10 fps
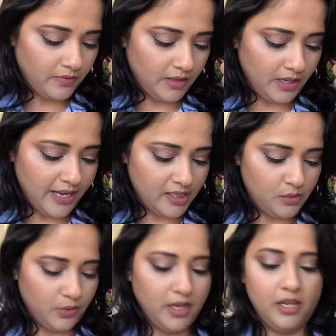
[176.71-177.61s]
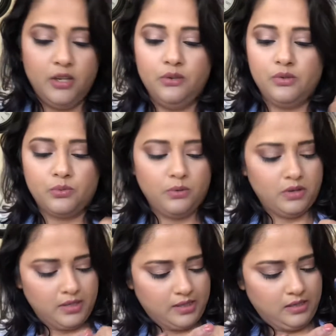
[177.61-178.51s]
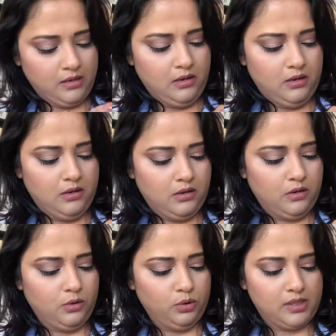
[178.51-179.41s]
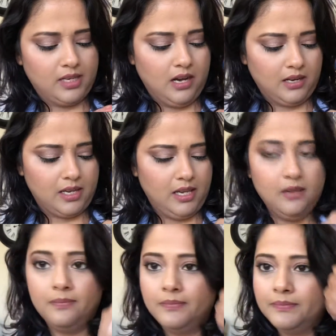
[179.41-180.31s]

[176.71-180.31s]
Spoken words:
The next one I used was gold khaki.